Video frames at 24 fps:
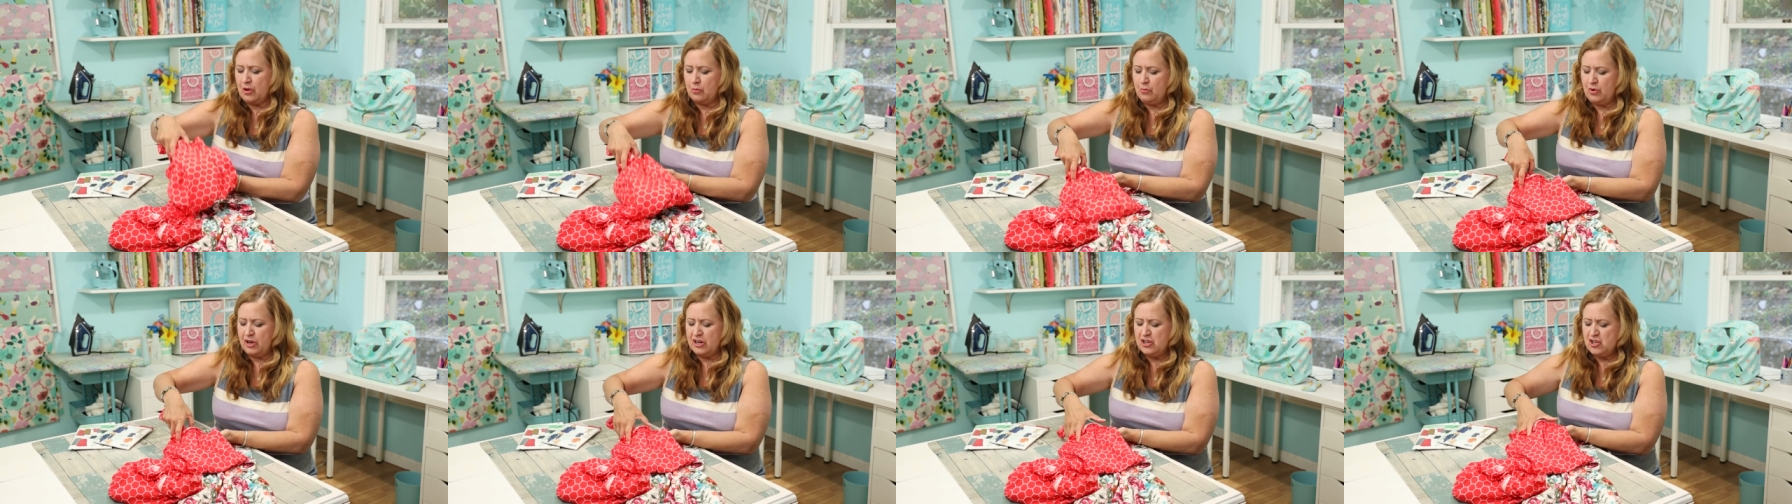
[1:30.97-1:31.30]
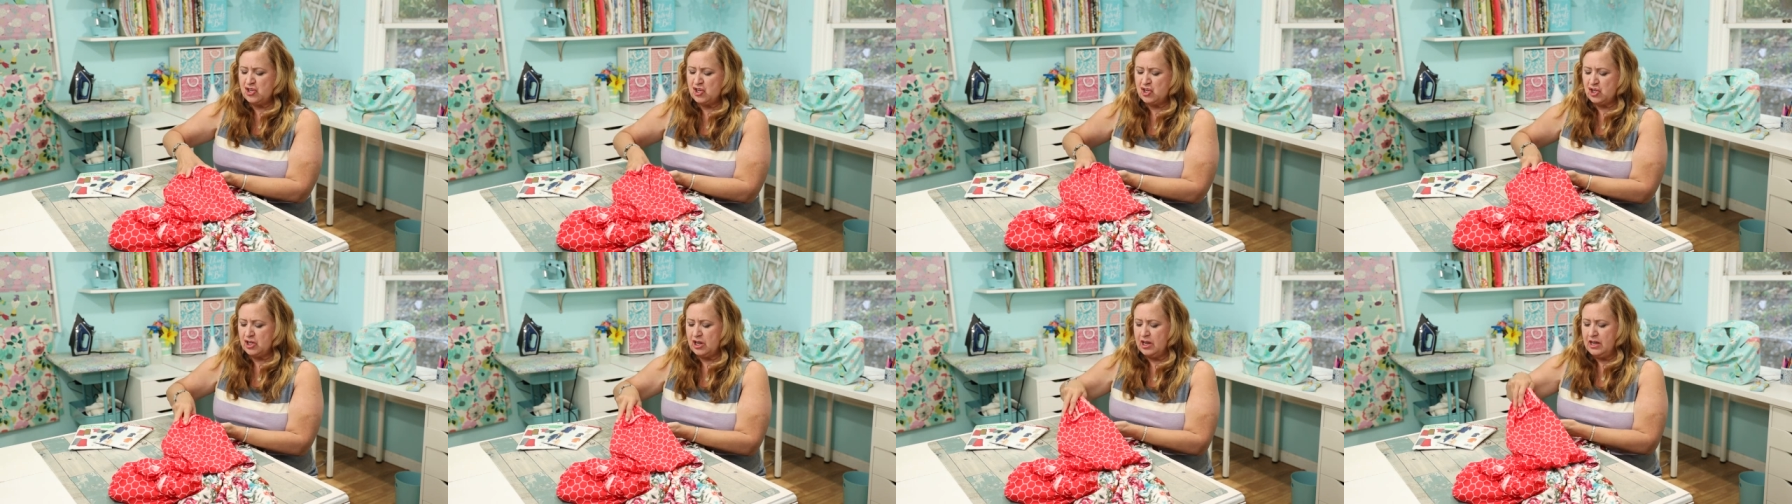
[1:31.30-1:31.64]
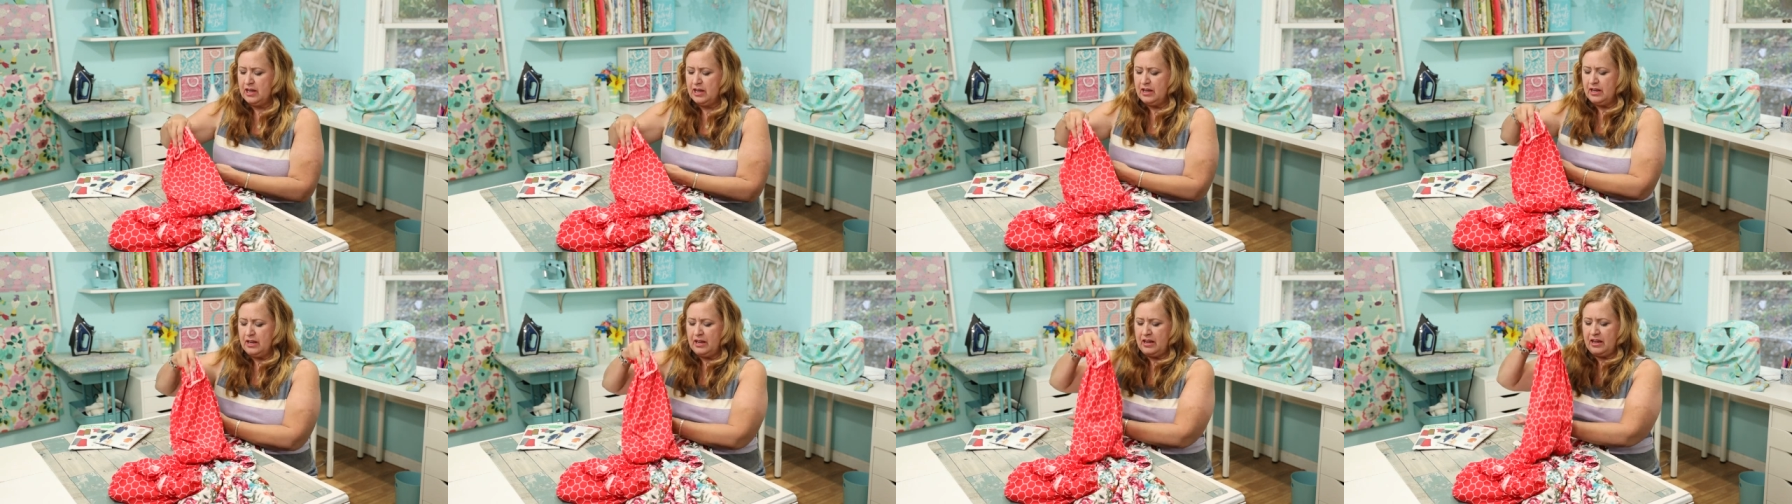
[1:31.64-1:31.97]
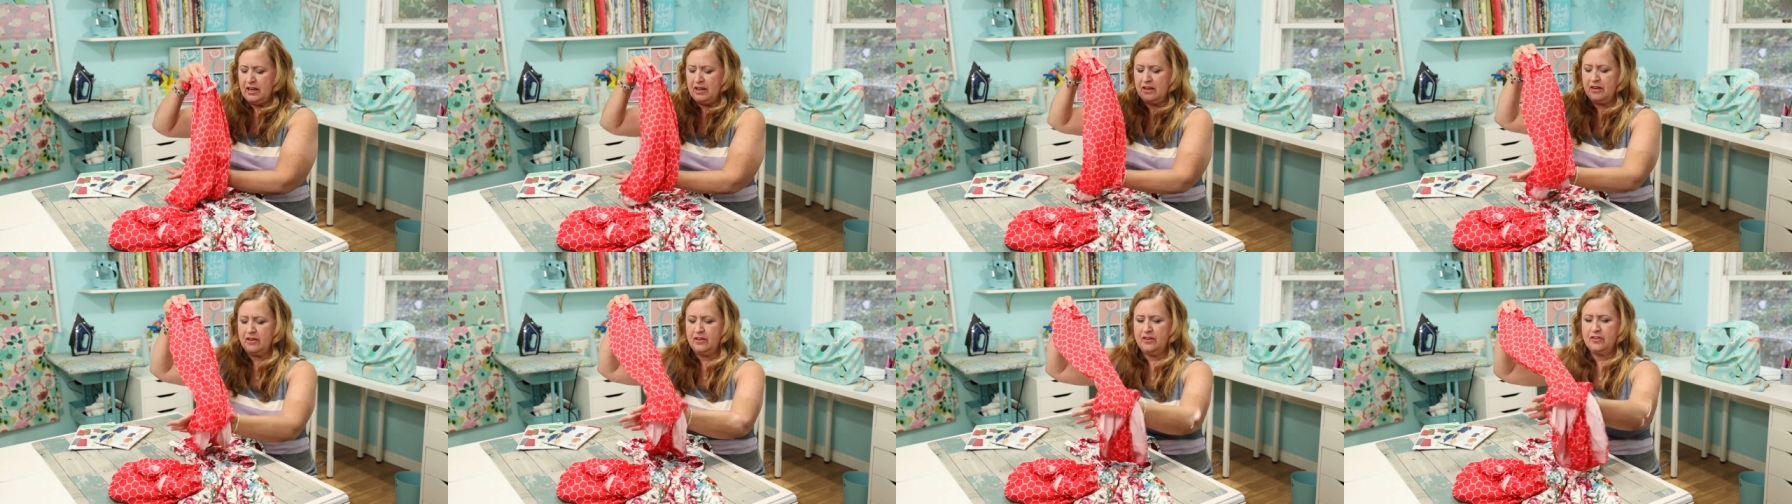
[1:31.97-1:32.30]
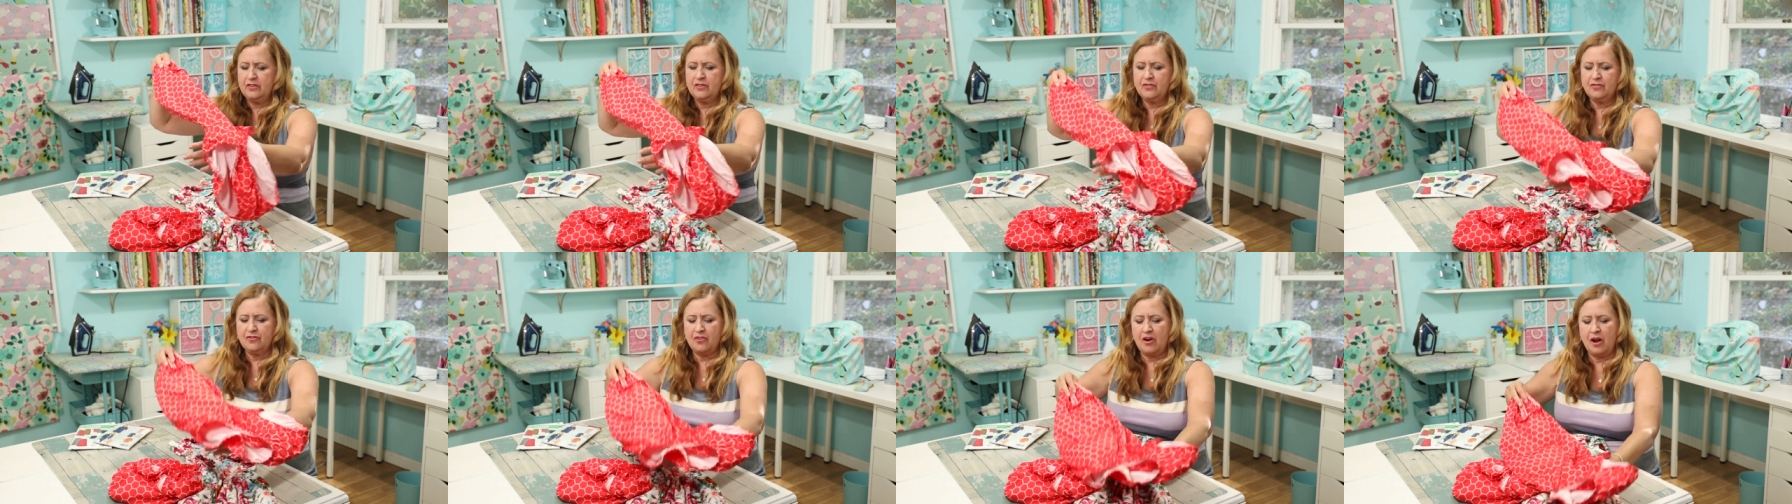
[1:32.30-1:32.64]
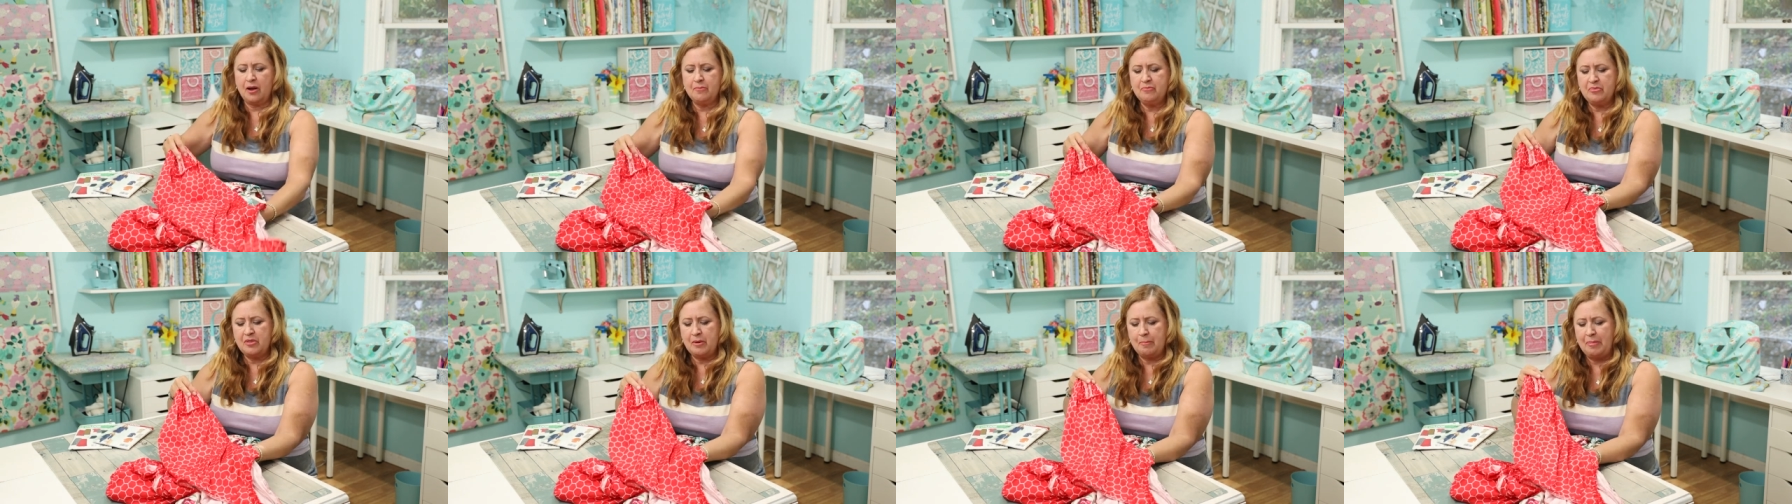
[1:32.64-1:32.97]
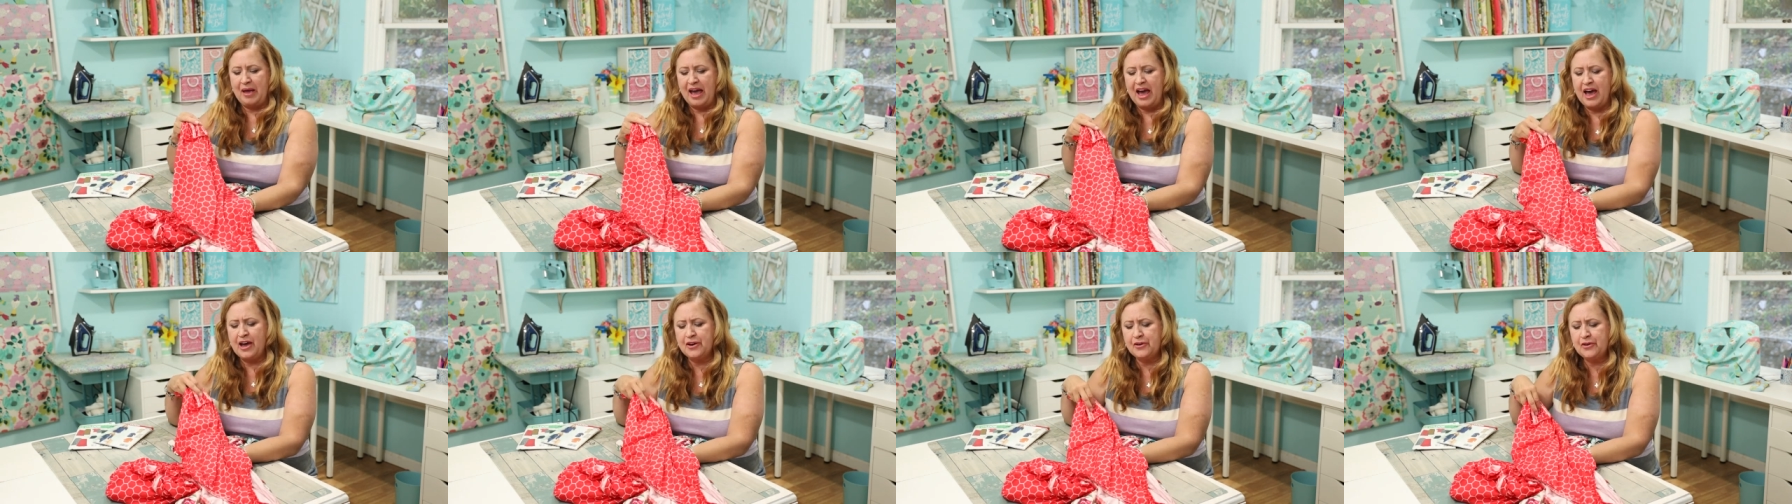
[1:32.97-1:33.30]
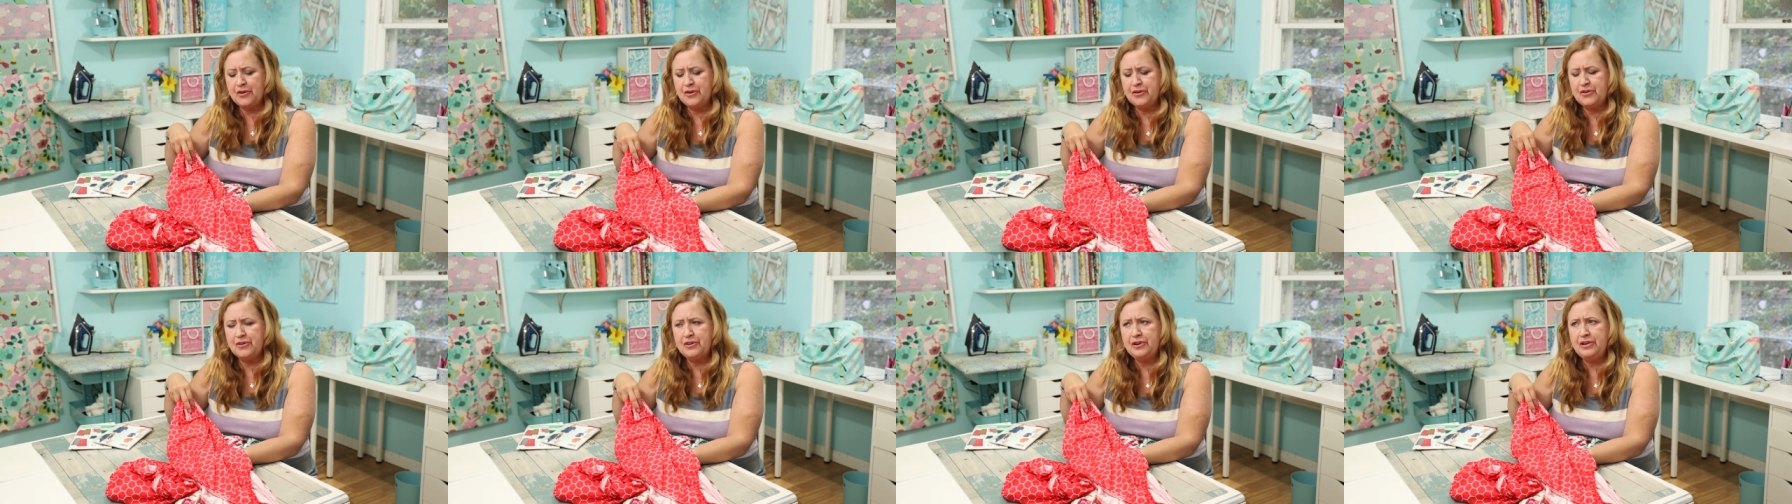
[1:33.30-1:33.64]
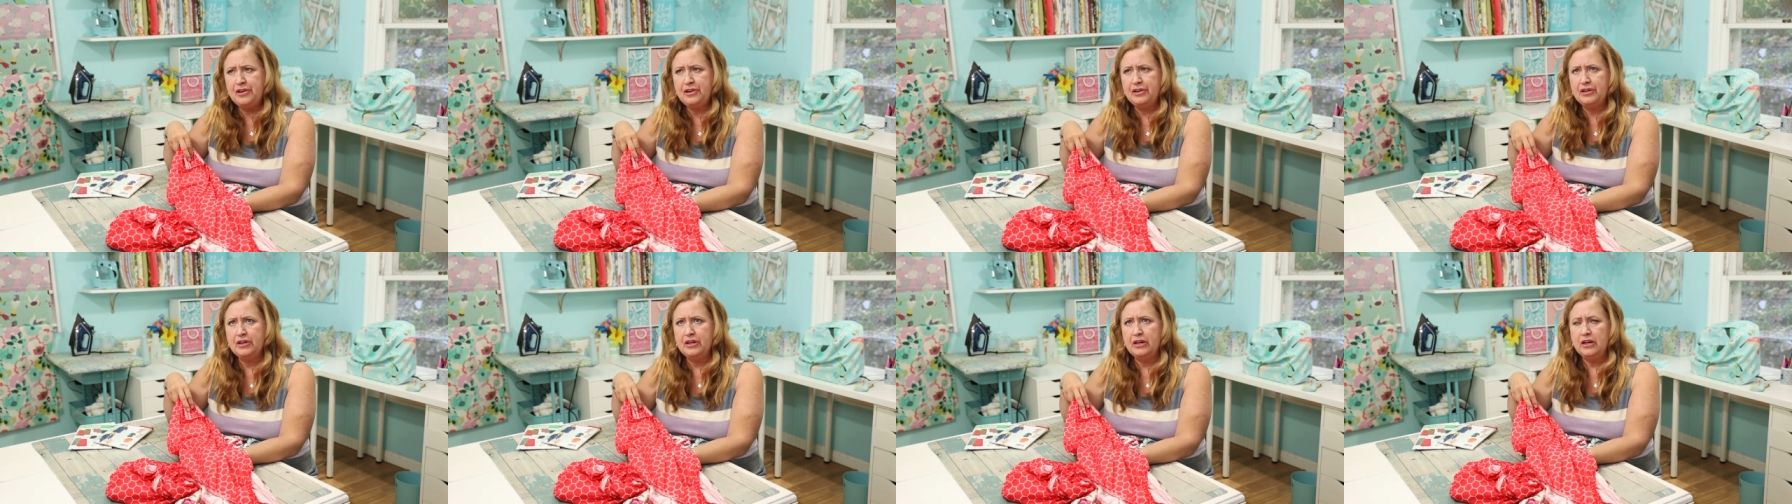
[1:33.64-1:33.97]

which is from the pattern,